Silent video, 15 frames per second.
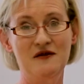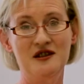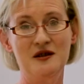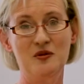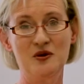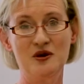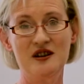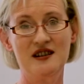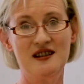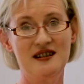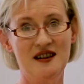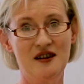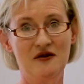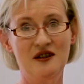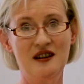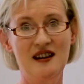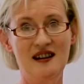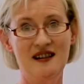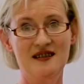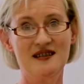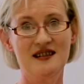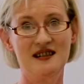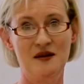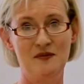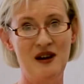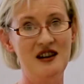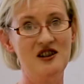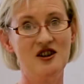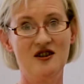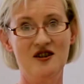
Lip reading: who've supported us over the years. It's a major